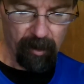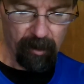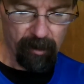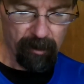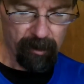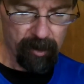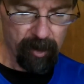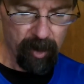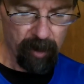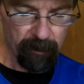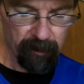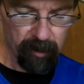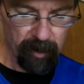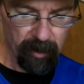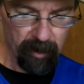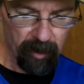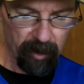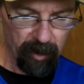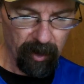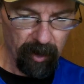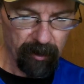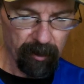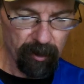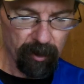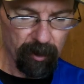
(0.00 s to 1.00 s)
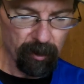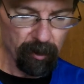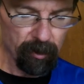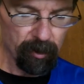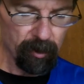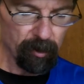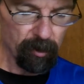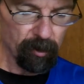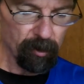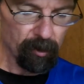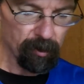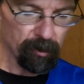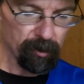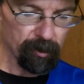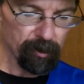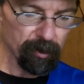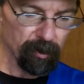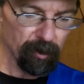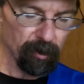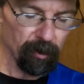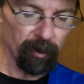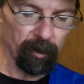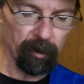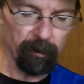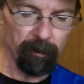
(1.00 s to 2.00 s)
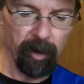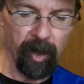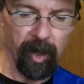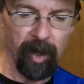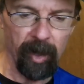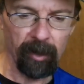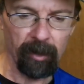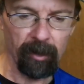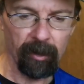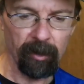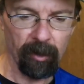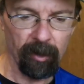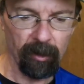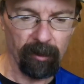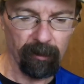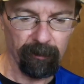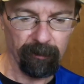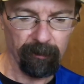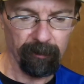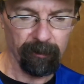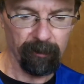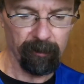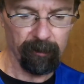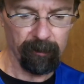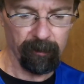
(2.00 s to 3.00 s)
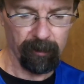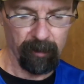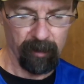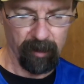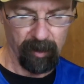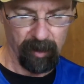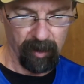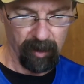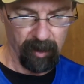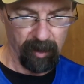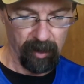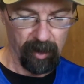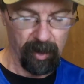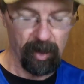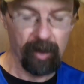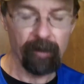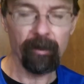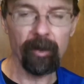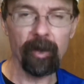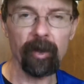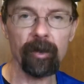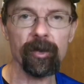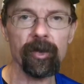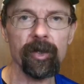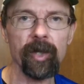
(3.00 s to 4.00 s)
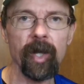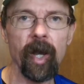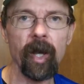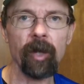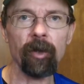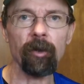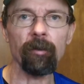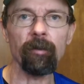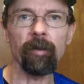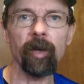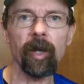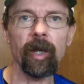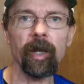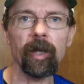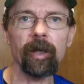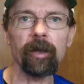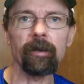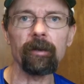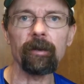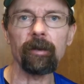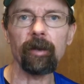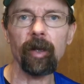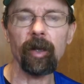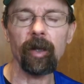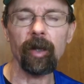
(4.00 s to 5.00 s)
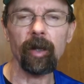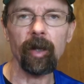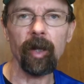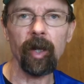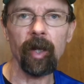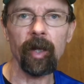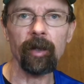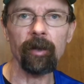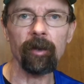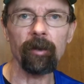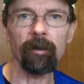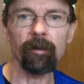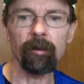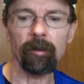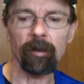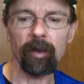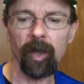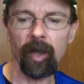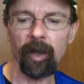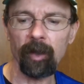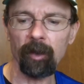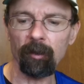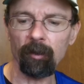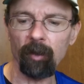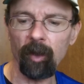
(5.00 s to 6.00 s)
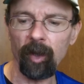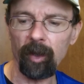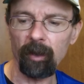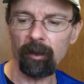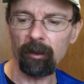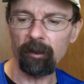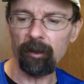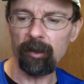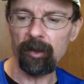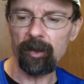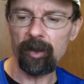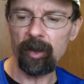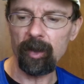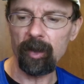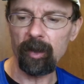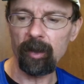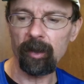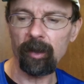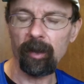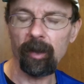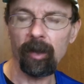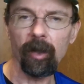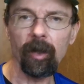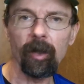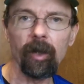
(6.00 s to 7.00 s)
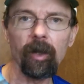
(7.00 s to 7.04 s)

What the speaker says: Something that I do use on the back of even a chatterbait and a regular jig